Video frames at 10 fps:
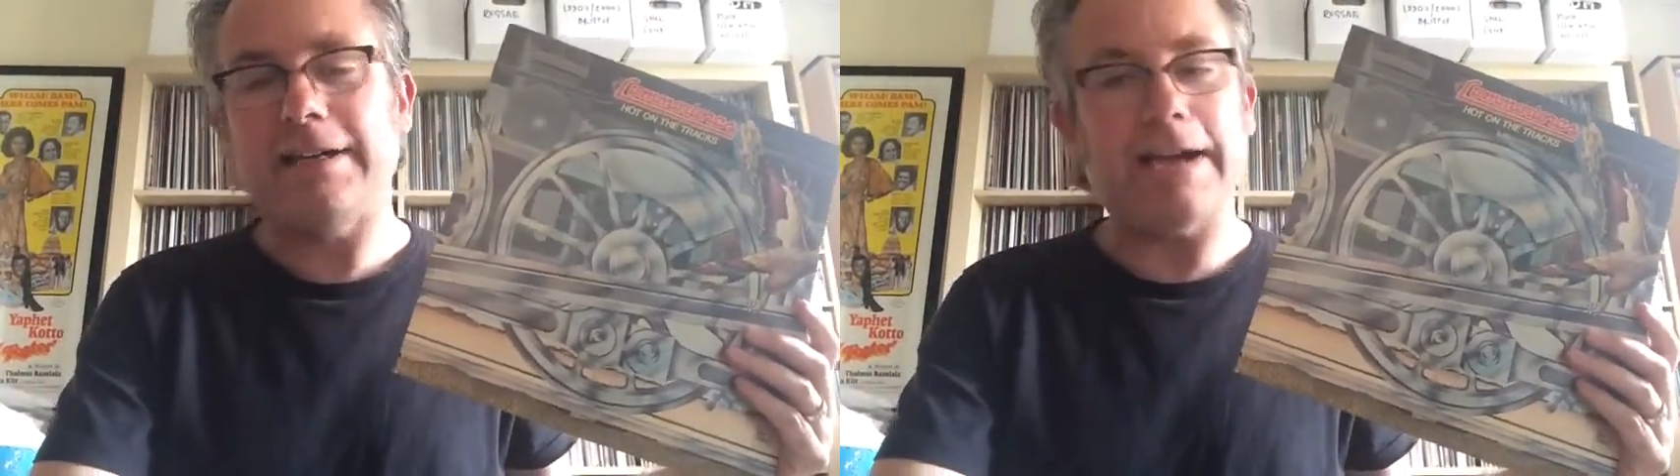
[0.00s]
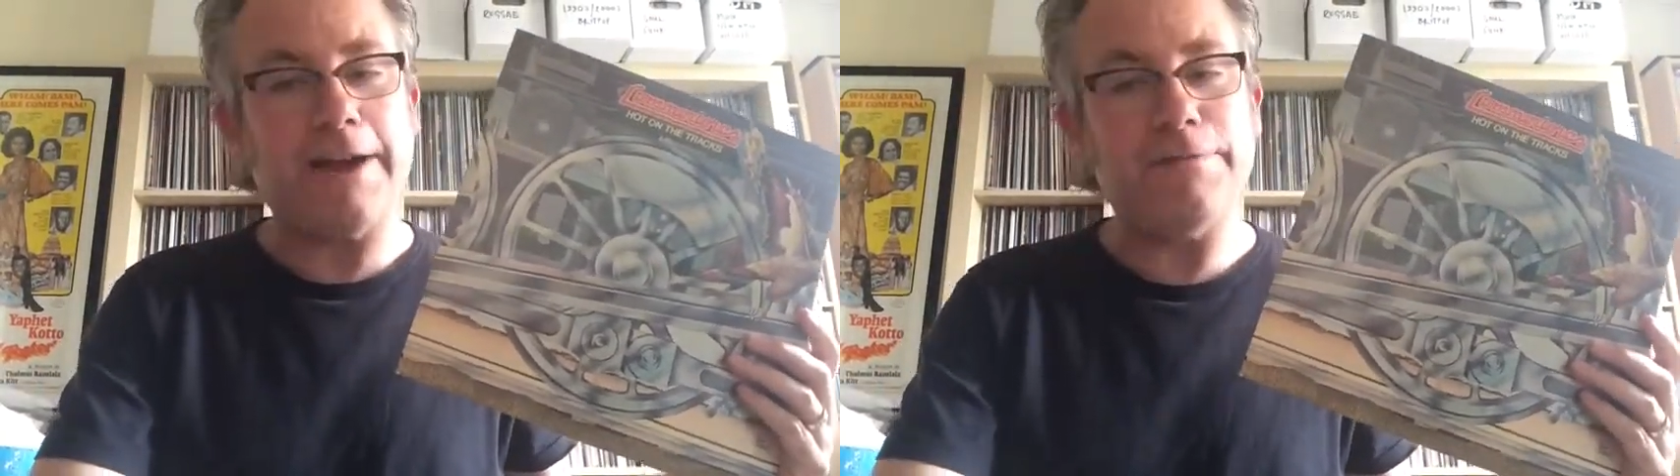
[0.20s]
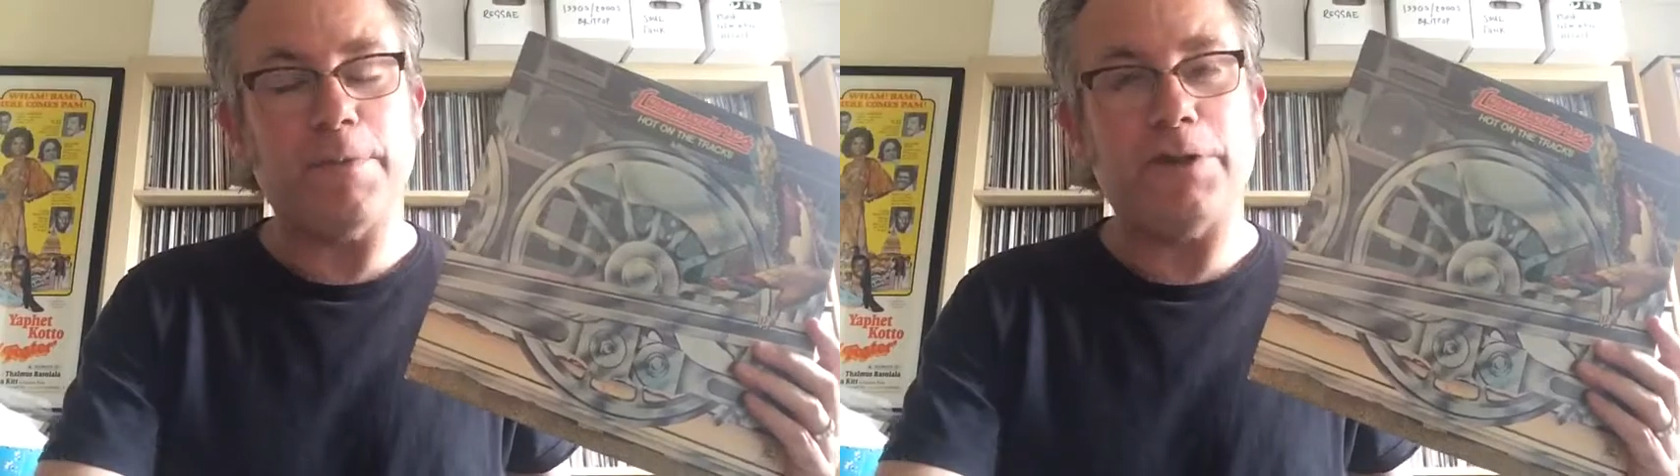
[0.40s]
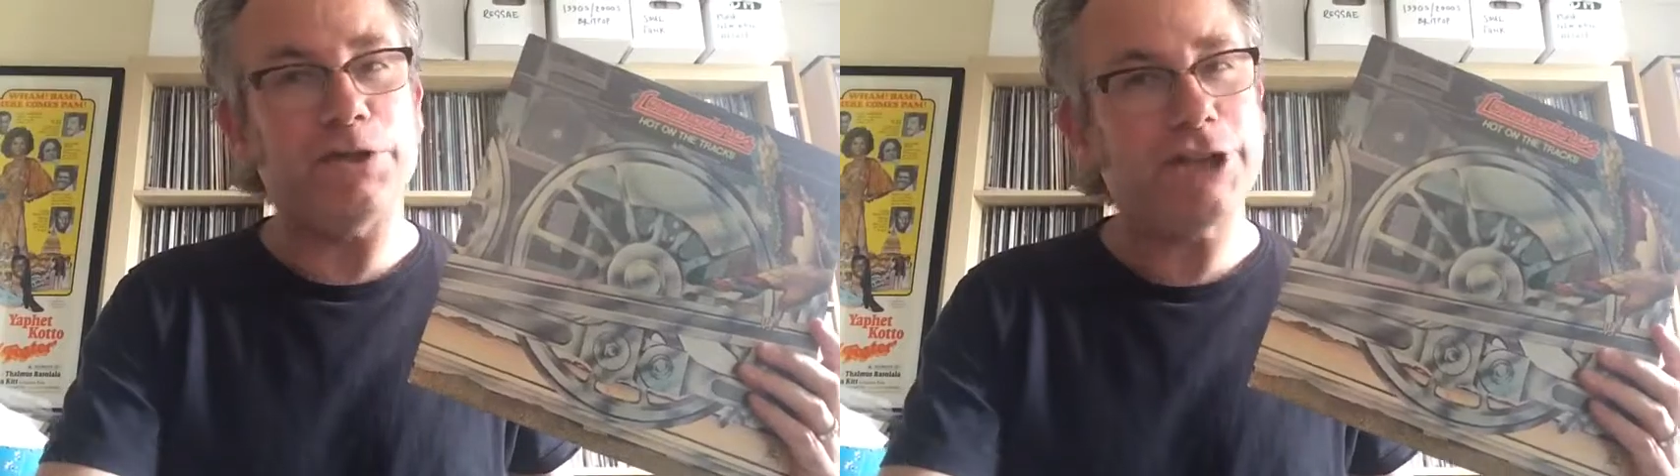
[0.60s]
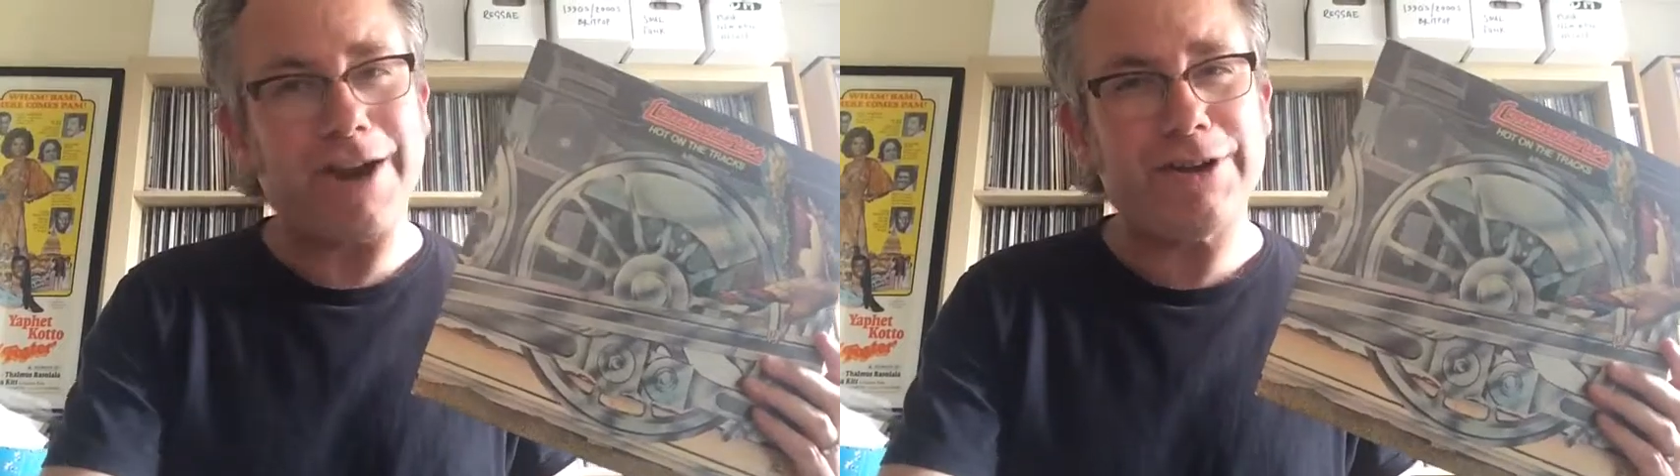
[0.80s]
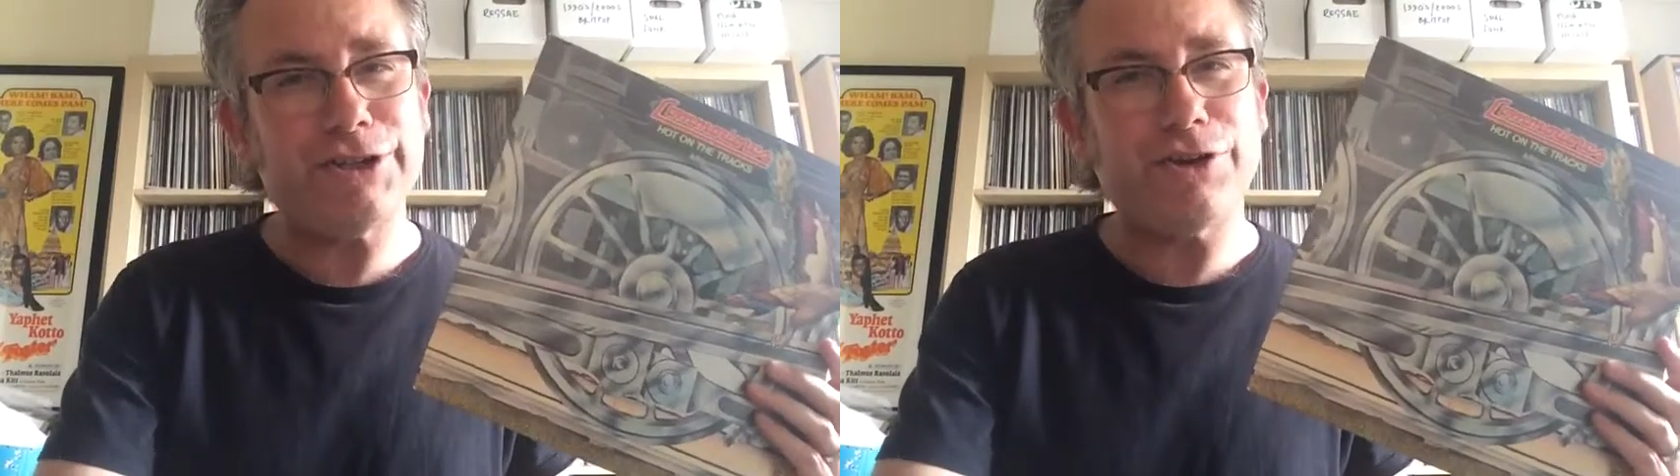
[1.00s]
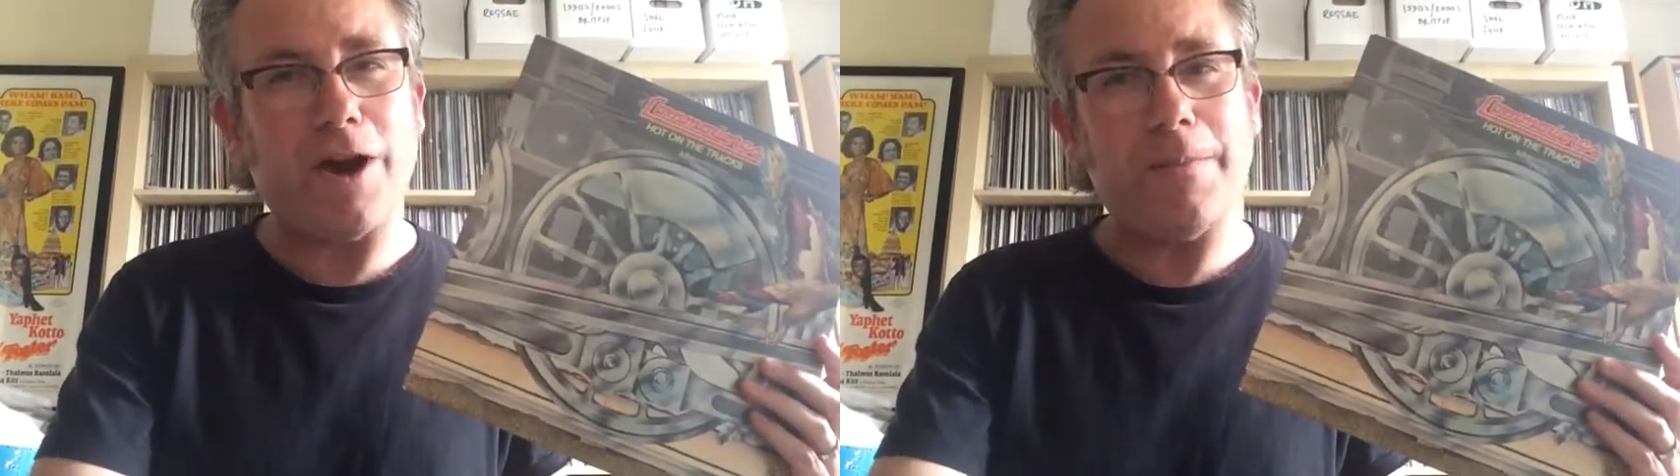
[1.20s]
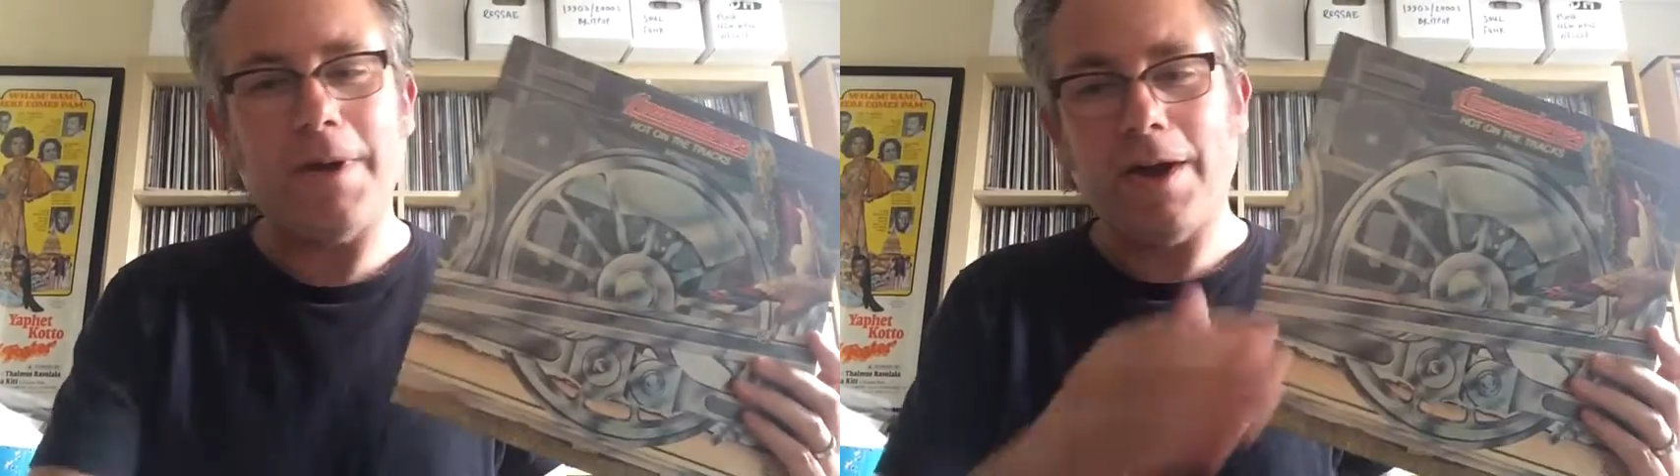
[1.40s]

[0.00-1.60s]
came from either a charity shop